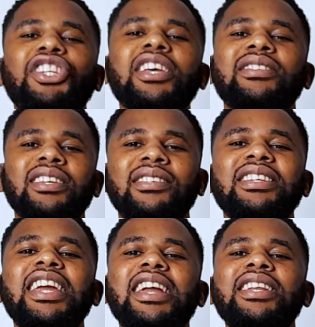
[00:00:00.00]
Jesus
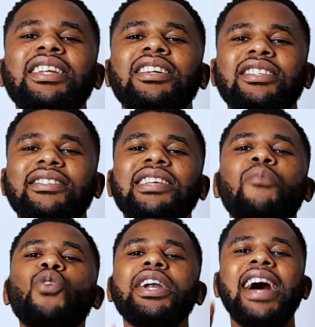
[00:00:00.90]
need,
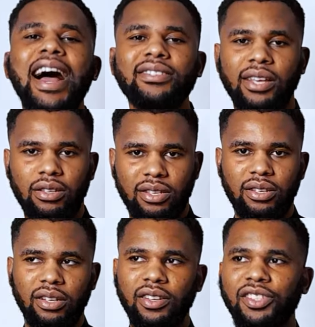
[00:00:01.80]
someone has
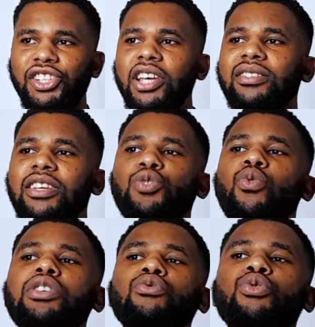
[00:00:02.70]
it. Jesus
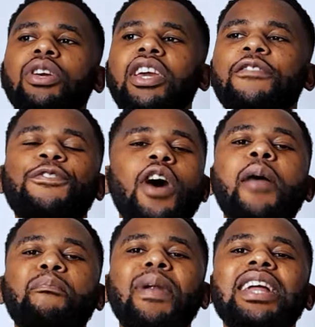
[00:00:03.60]
was looking for
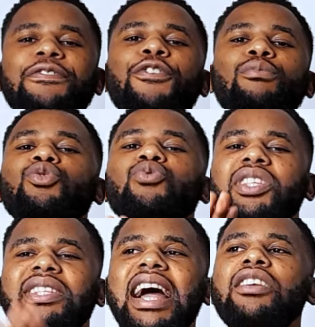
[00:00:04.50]
a platform to
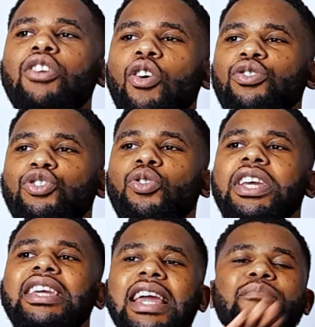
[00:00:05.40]
stand on so
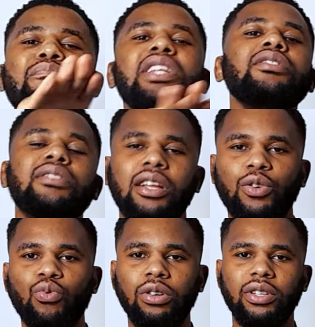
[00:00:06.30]
he can minister
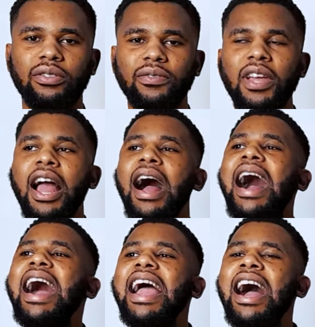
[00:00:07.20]
the word.
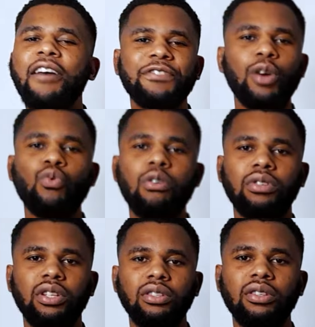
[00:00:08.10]
I have the
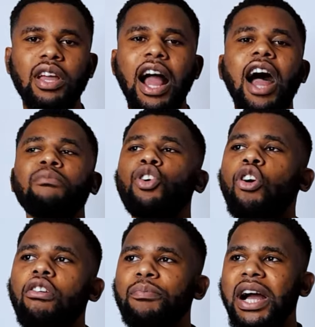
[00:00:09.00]
word. I'm
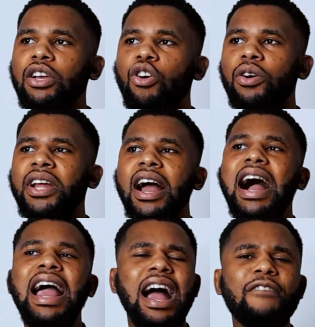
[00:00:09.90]
called by God.
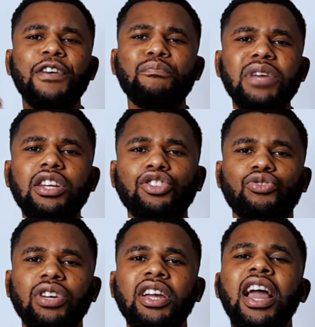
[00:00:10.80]
I have a
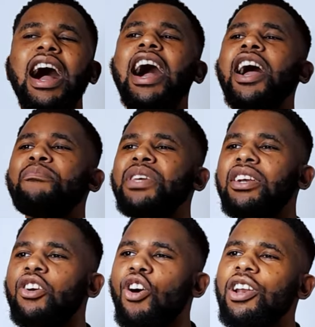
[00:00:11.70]
ministry. I'll be
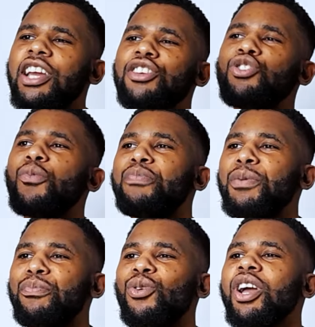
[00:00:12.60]
calling you
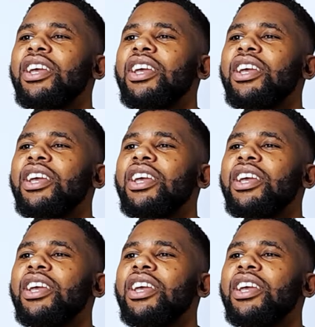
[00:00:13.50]
people.